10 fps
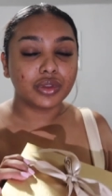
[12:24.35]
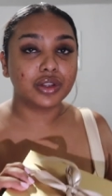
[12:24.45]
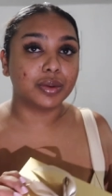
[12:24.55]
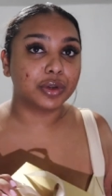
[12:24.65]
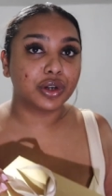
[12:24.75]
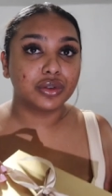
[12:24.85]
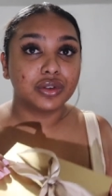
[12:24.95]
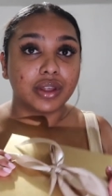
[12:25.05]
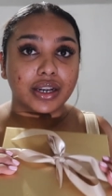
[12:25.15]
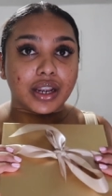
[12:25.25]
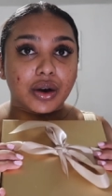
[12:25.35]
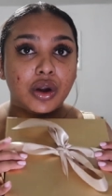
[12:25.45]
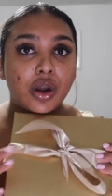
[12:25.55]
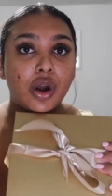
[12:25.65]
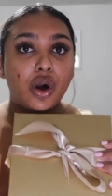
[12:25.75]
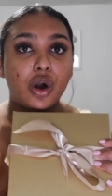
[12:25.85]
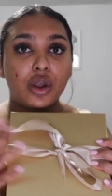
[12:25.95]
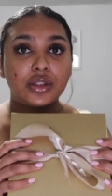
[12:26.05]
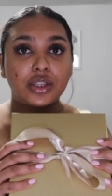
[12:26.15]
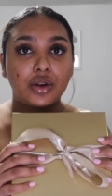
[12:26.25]
so I'm gonna go do that now
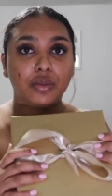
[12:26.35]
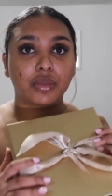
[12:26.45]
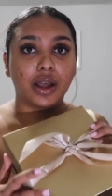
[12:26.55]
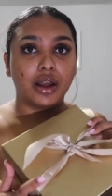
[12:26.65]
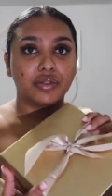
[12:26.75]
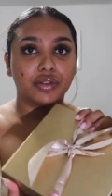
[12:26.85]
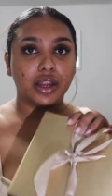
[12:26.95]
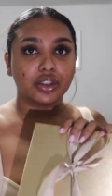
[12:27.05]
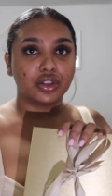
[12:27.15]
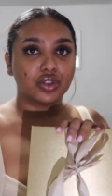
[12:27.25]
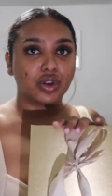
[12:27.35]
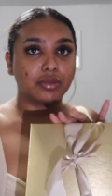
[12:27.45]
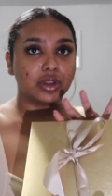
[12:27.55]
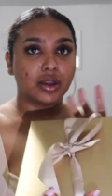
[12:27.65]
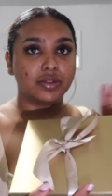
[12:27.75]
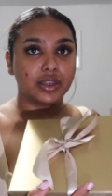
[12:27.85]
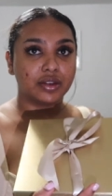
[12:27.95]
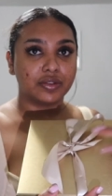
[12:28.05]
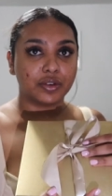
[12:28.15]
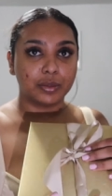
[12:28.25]
also, a friend just dropped off a
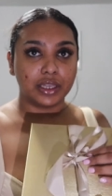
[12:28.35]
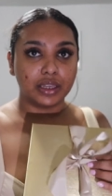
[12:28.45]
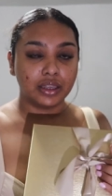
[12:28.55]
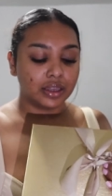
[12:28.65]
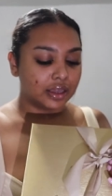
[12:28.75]
gift for me.